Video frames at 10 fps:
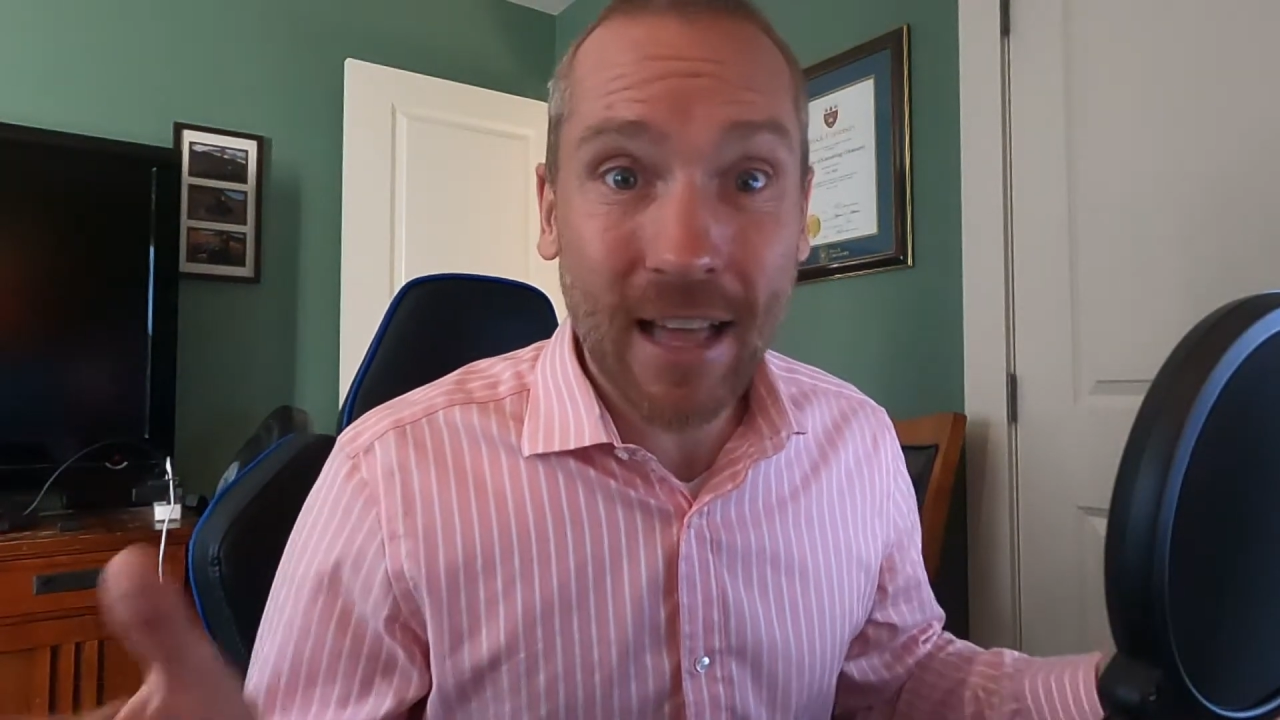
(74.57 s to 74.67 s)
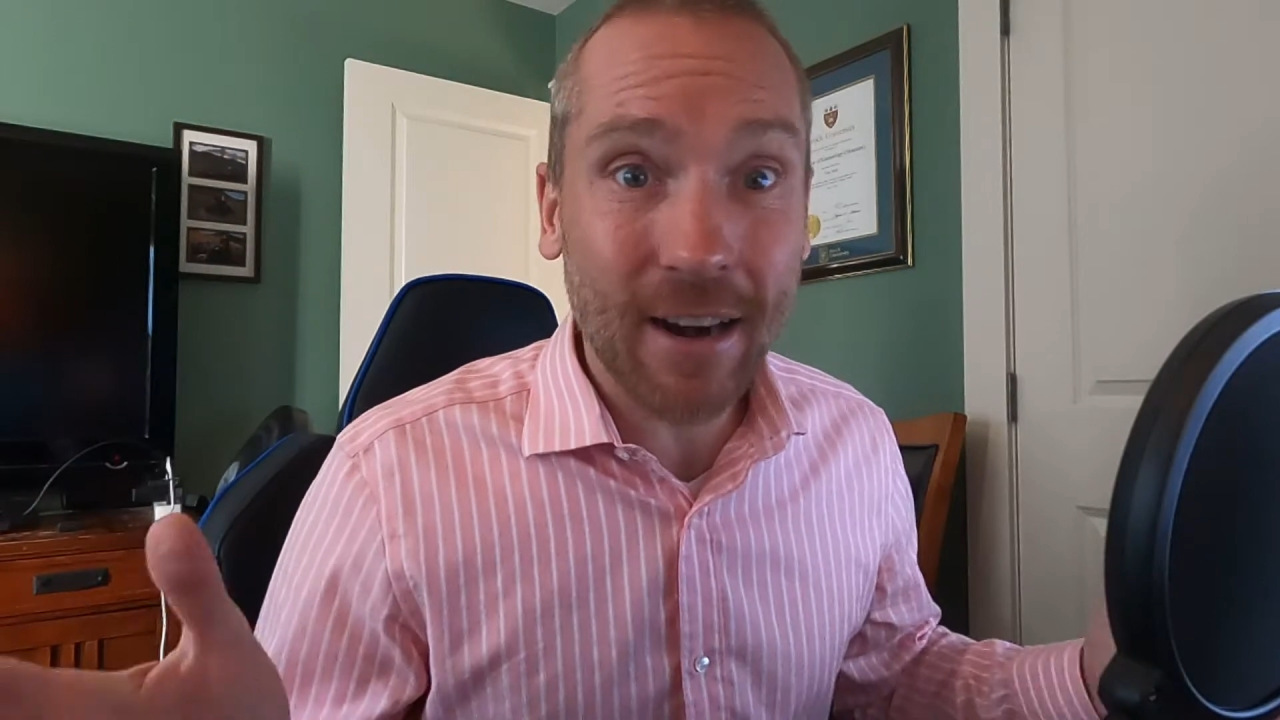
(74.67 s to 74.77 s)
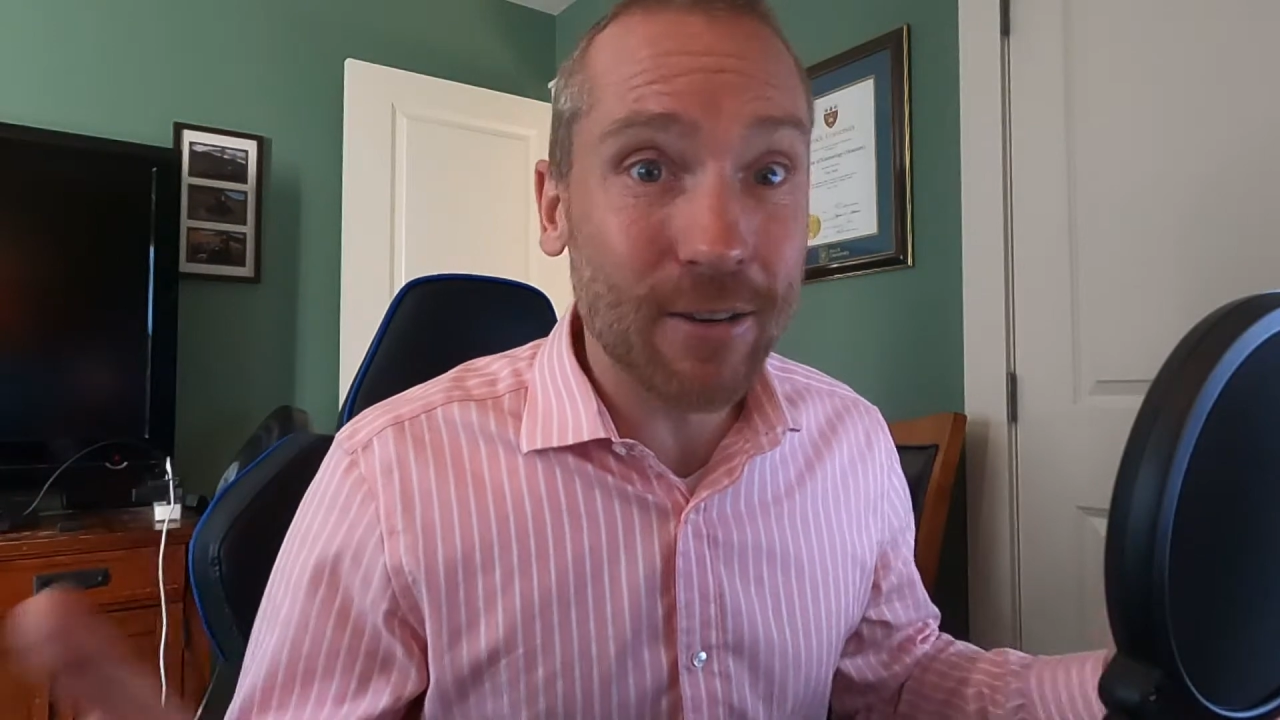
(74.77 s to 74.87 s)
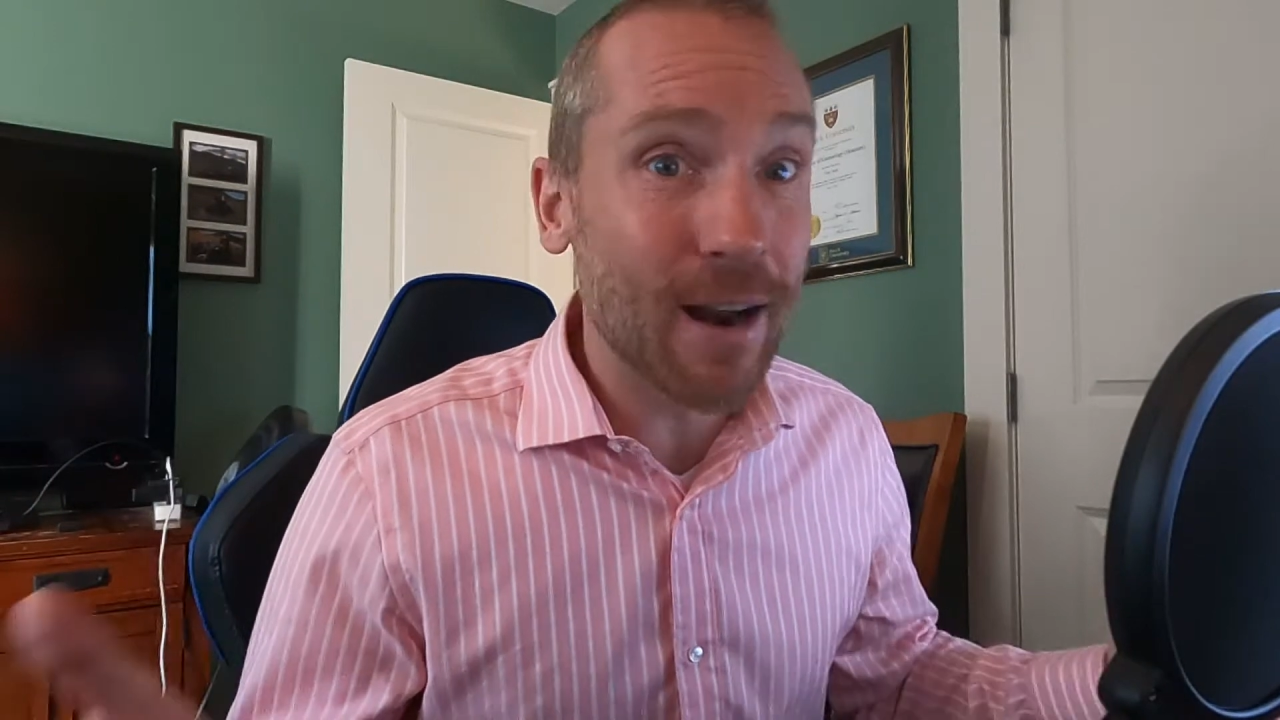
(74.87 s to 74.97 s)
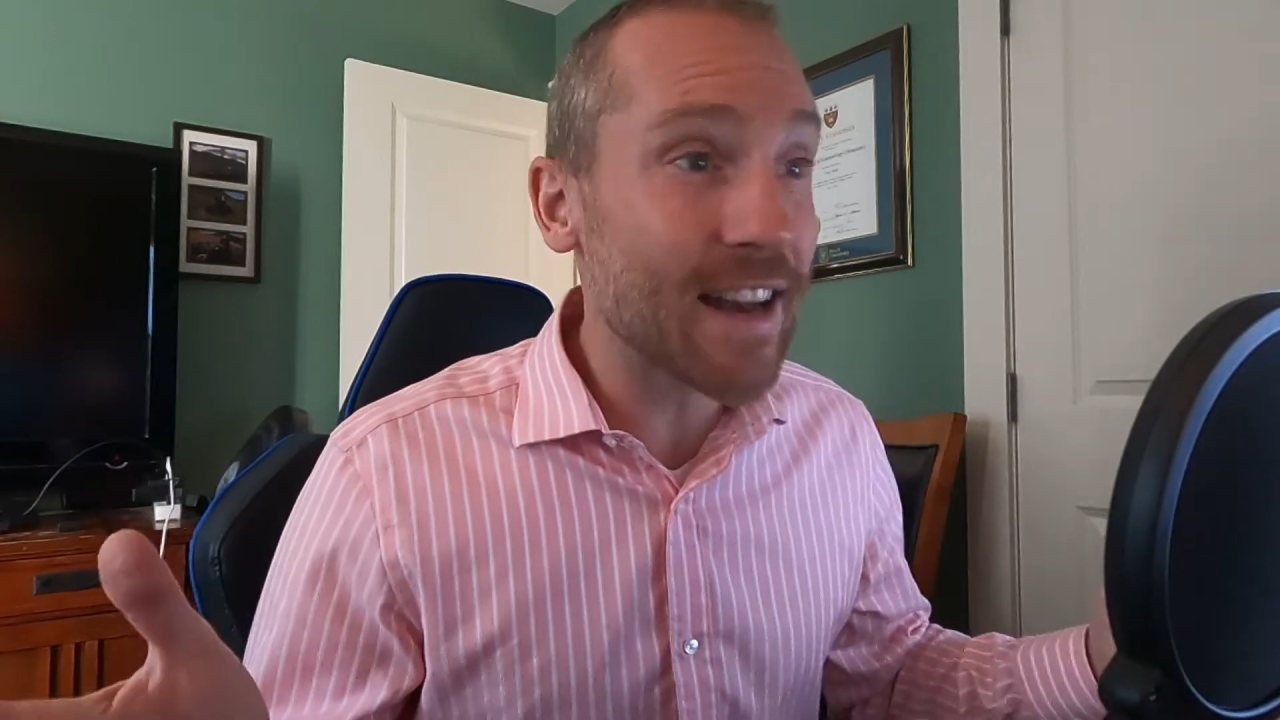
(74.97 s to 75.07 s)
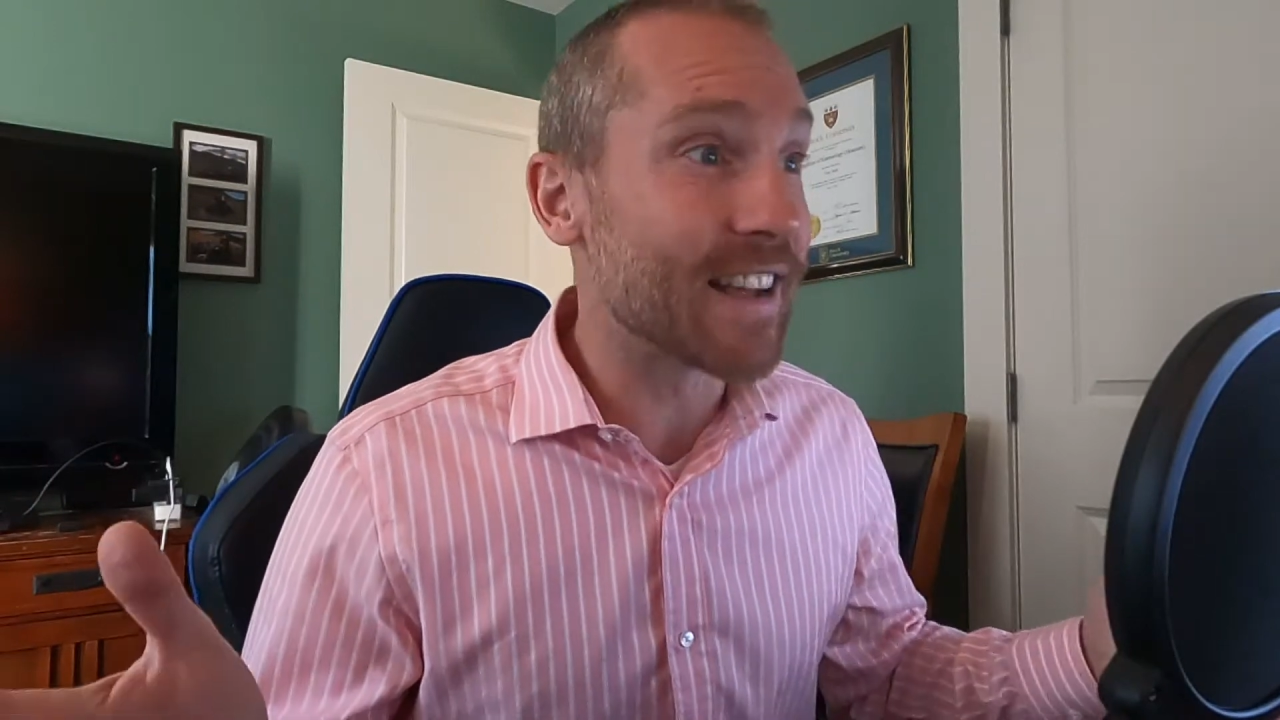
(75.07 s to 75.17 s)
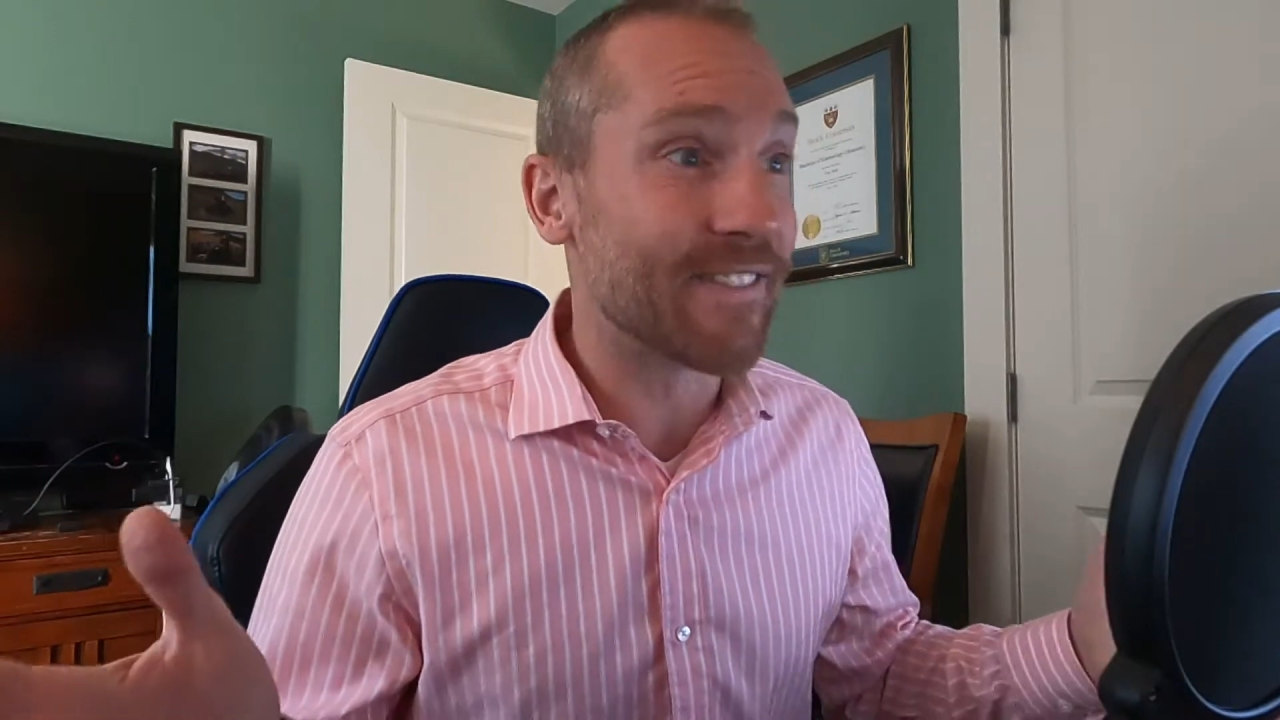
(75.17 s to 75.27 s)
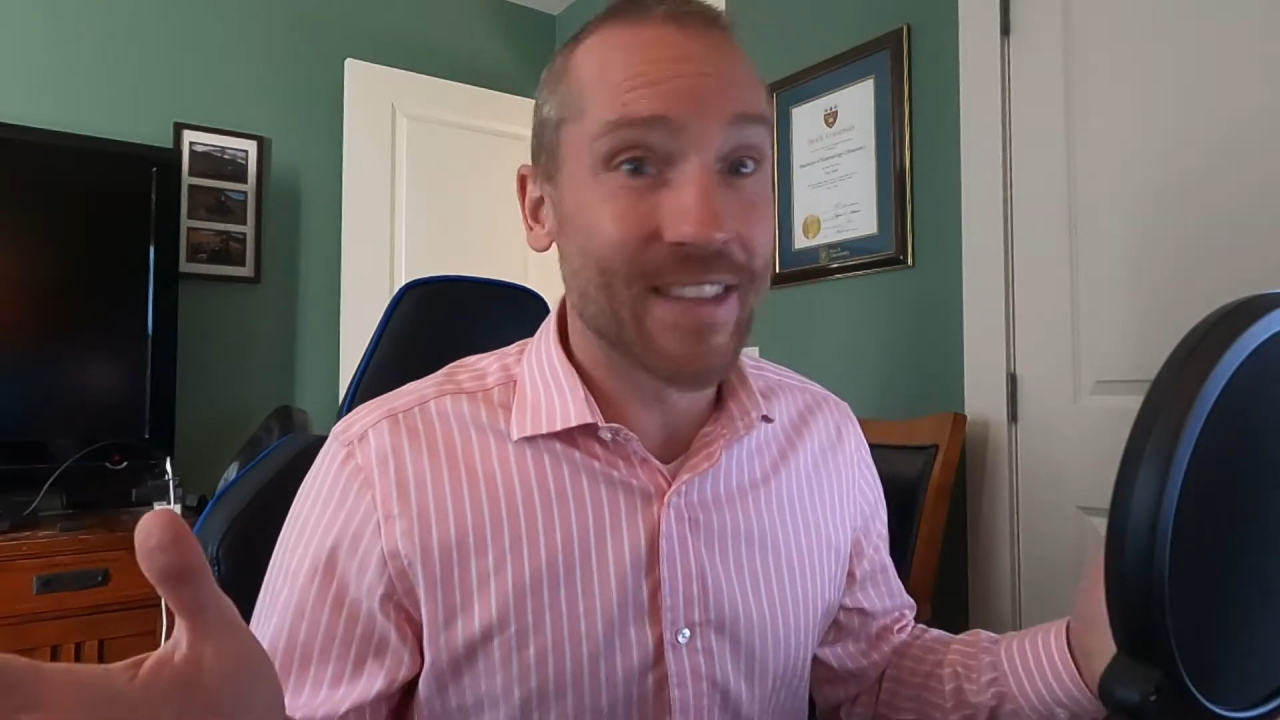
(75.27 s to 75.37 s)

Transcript: that already.